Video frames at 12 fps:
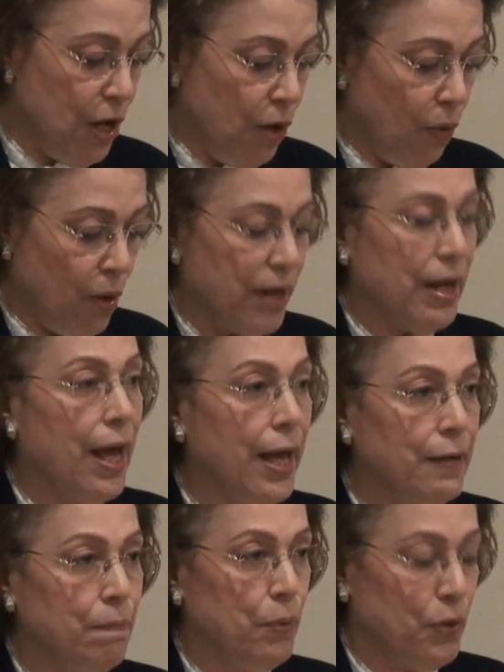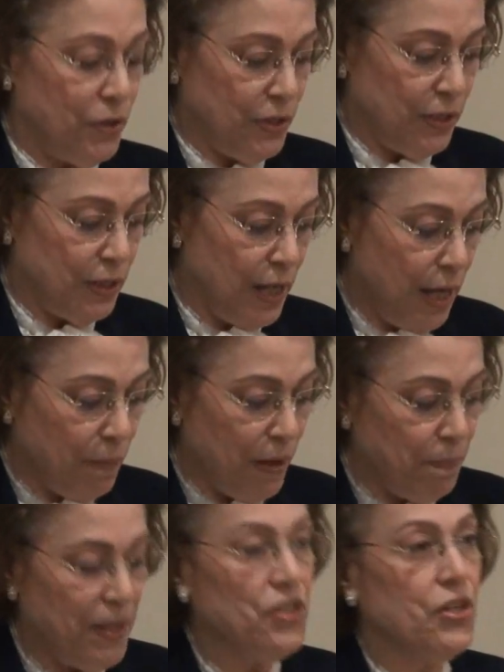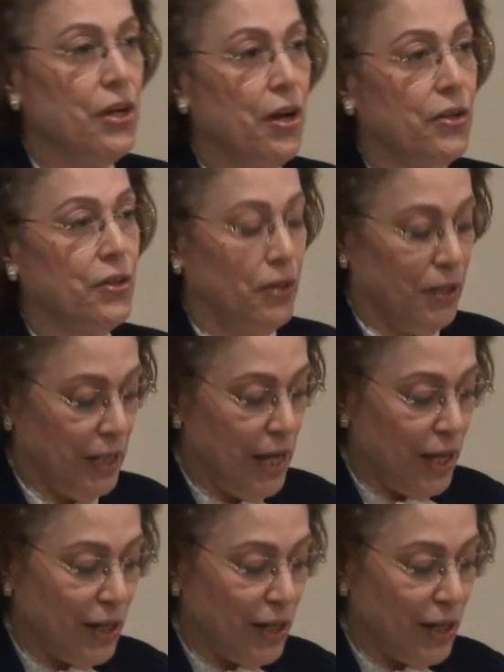who are unburdened by patriarchal